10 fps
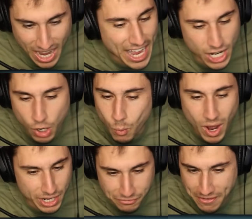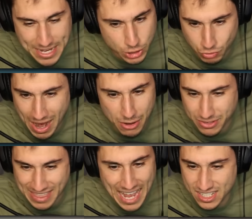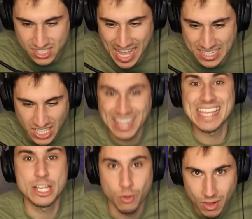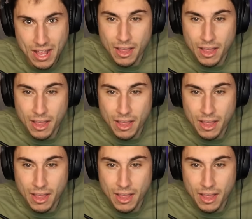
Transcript: I don't want to fake drown. That is, that's illegal.